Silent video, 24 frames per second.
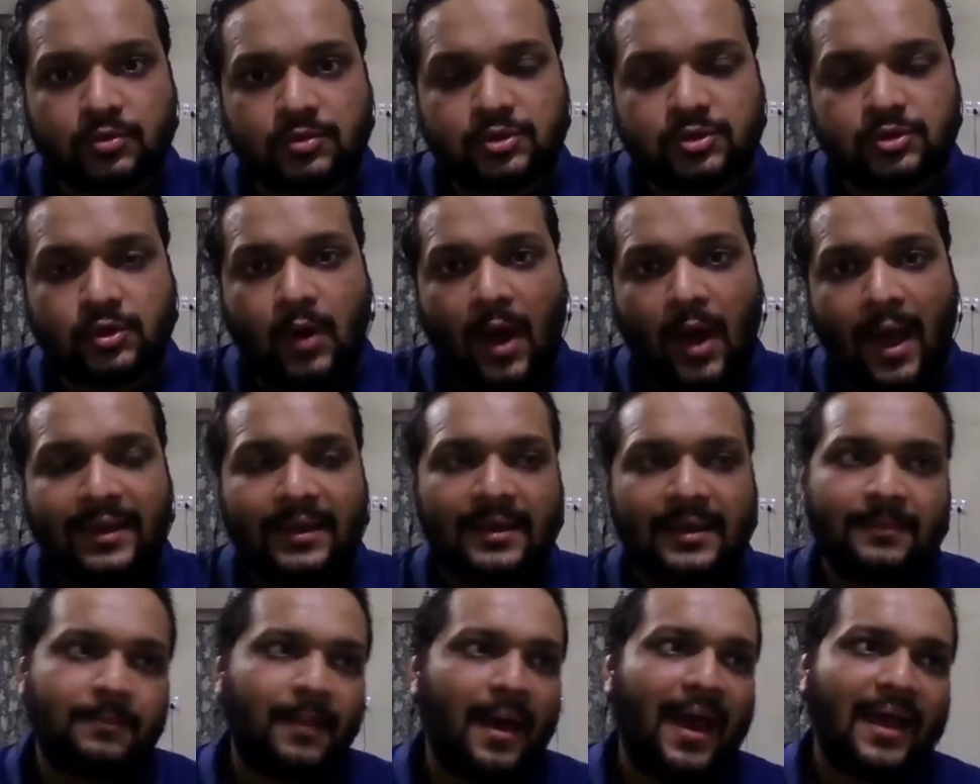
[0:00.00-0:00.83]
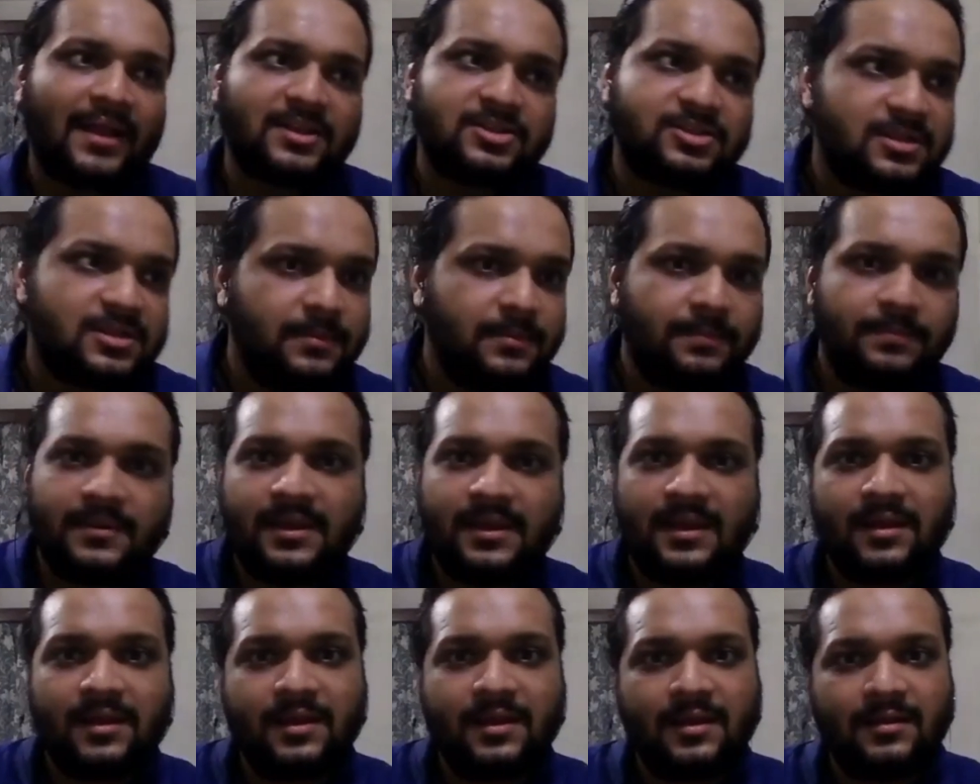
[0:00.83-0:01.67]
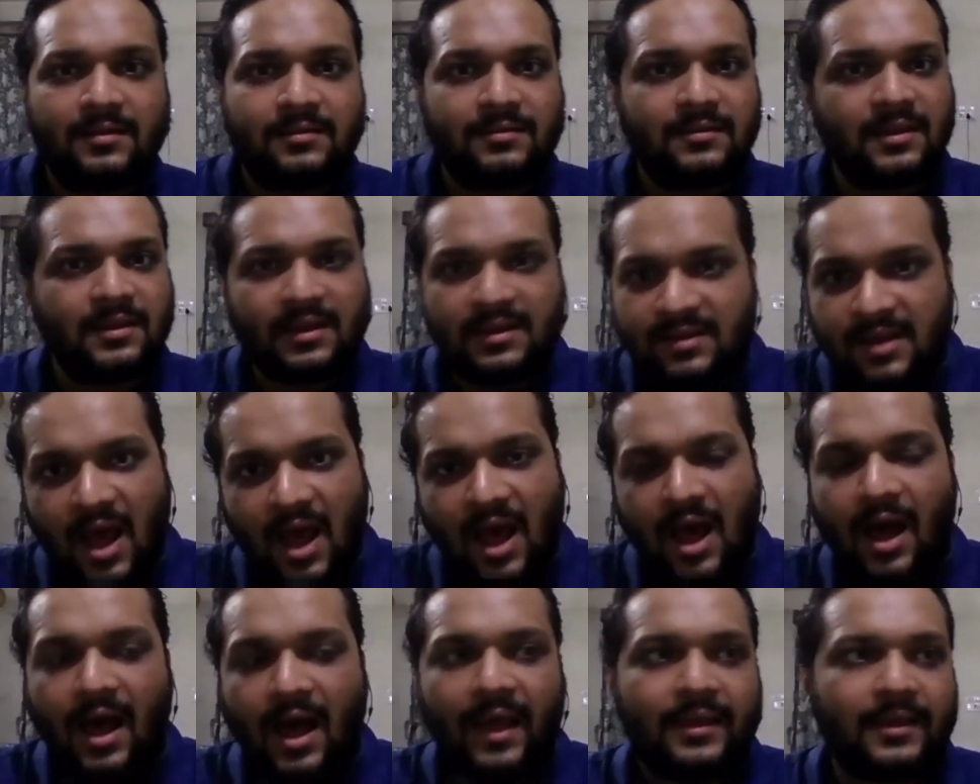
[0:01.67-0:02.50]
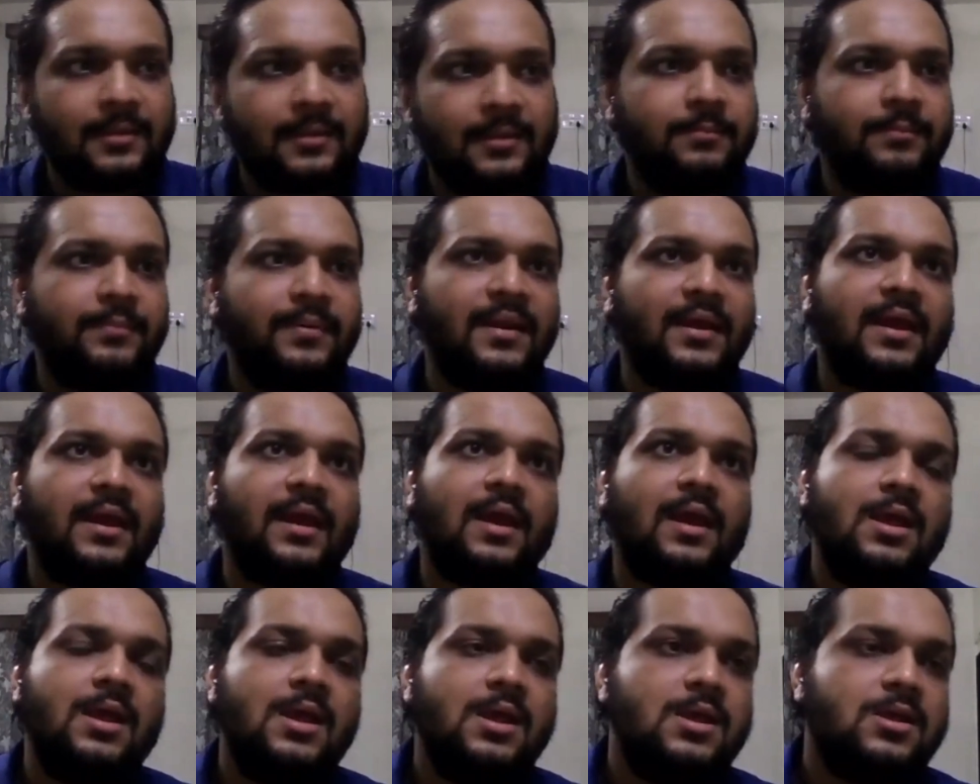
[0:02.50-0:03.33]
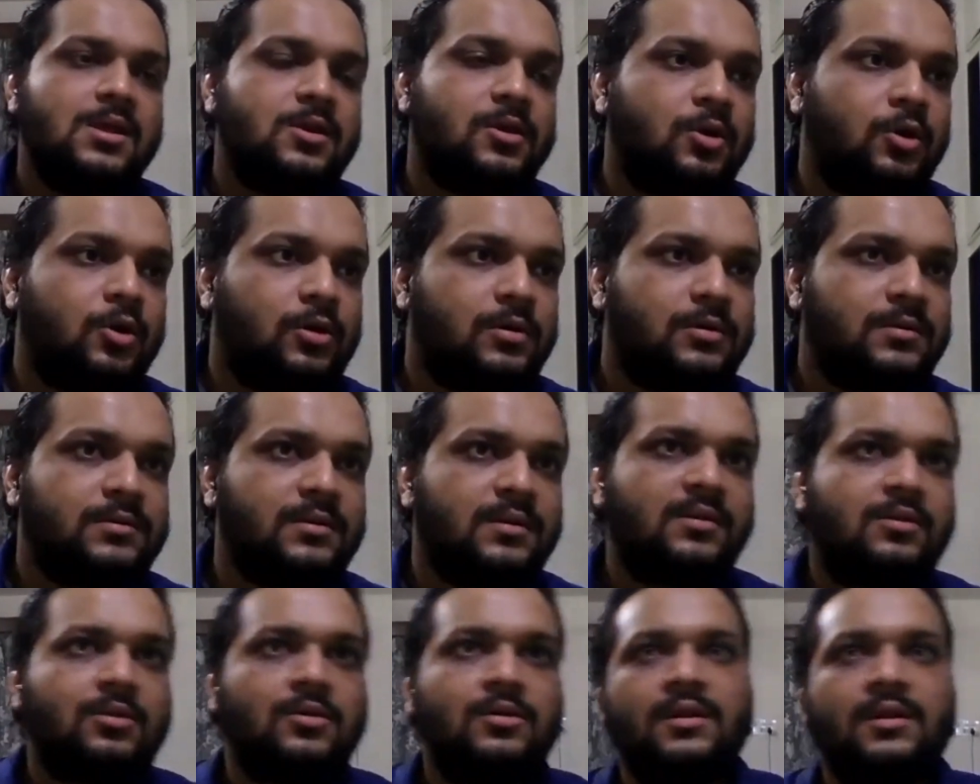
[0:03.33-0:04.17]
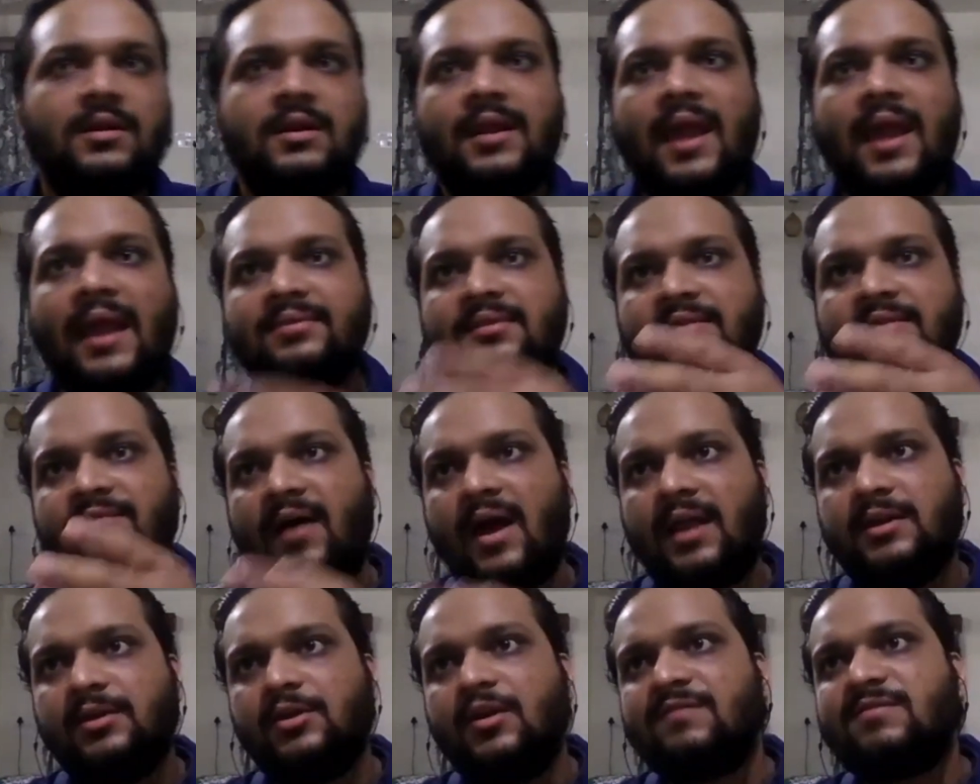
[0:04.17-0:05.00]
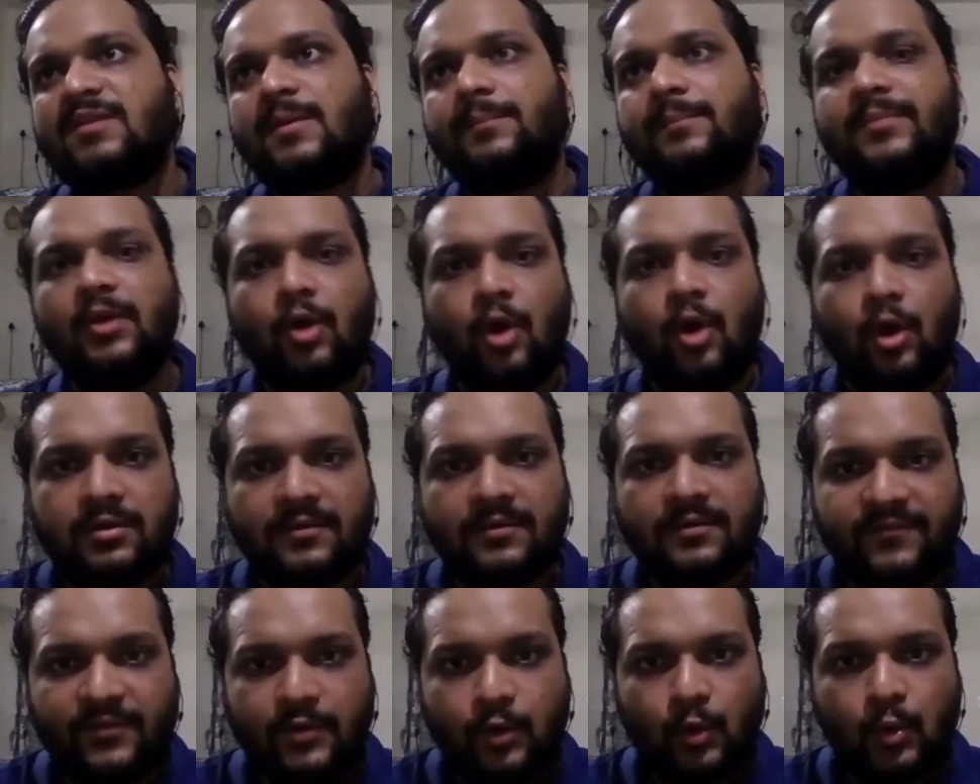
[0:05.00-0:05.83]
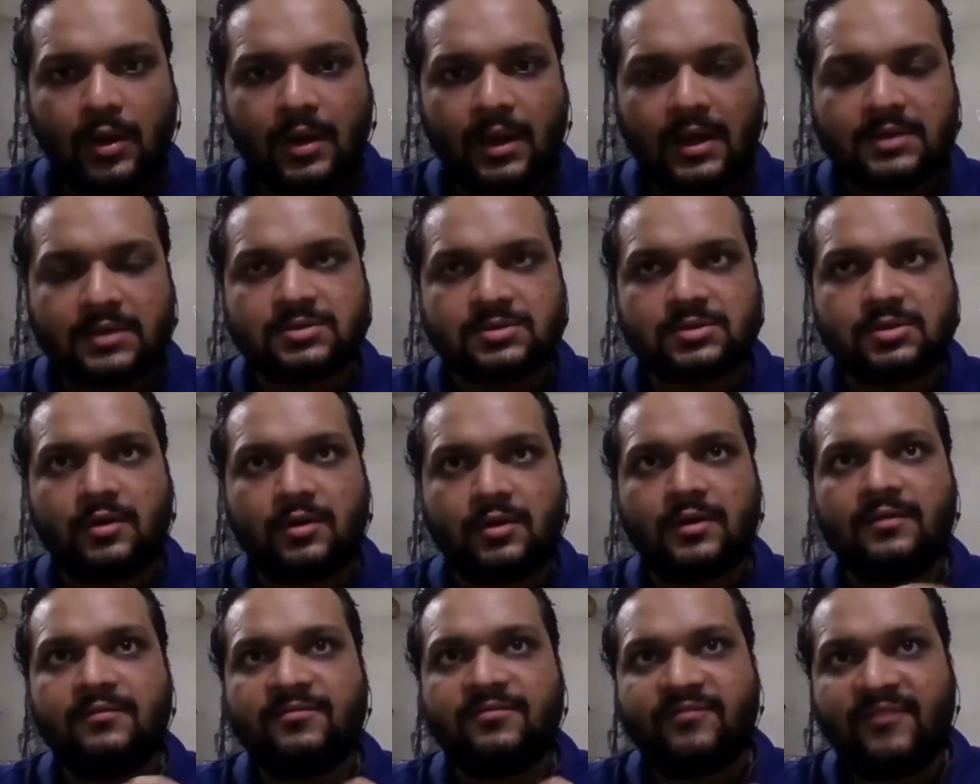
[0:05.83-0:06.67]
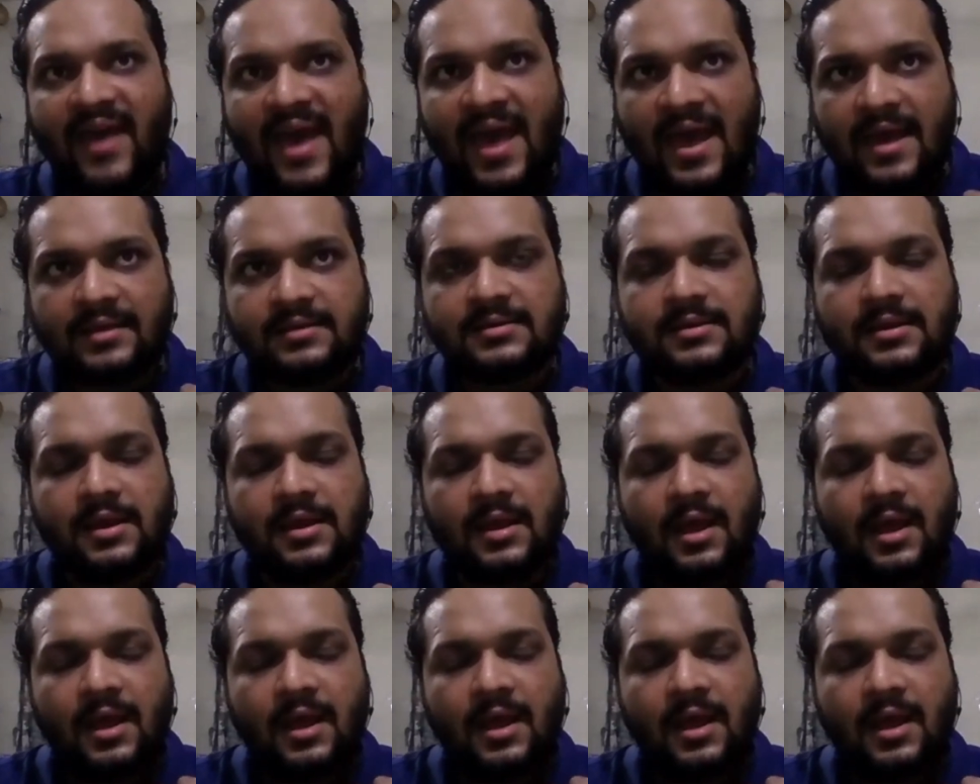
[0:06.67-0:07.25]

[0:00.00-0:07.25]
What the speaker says: So I can actually play the guitar. I can play, so like the violin, you have something called the viola. So in fact,